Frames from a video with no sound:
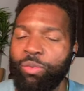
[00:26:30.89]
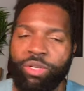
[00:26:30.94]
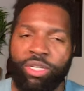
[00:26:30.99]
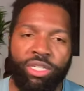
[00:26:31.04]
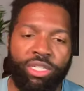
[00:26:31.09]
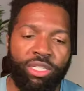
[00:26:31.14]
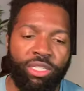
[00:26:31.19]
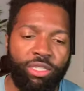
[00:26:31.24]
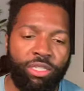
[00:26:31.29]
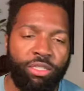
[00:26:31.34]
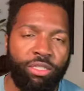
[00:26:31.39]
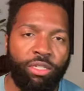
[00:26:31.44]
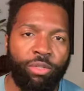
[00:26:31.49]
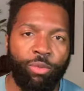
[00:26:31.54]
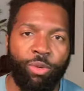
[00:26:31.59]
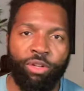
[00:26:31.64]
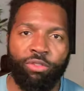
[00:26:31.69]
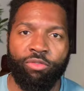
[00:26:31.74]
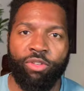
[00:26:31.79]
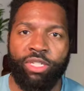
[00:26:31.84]
So
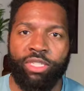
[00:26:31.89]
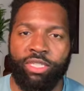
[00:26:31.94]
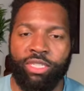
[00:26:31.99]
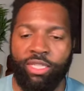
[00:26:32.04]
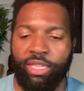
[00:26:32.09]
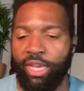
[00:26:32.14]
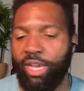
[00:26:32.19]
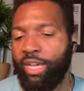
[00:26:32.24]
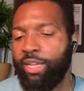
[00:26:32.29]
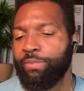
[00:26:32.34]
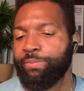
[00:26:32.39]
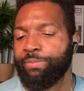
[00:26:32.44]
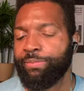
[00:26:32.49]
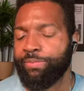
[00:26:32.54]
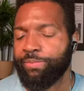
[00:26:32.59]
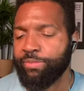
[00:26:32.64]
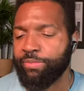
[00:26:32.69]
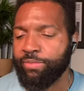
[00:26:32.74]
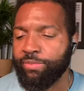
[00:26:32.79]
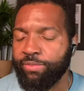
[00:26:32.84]
this is uh, an
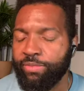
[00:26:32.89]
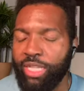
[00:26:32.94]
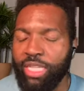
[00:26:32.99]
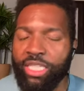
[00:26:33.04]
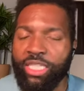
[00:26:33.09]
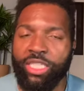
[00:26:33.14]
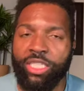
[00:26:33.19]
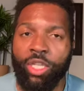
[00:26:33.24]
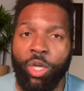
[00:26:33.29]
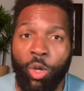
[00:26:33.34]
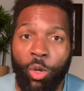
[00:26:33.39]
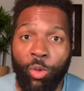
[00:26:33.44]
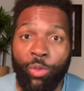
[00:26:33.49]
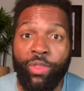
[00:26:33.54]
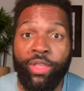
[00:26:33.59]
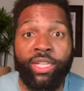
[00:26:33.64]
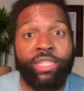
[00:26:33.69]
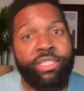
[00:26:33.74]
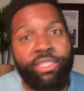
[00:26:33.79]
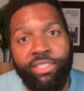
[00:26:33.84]
attempt to be a responsible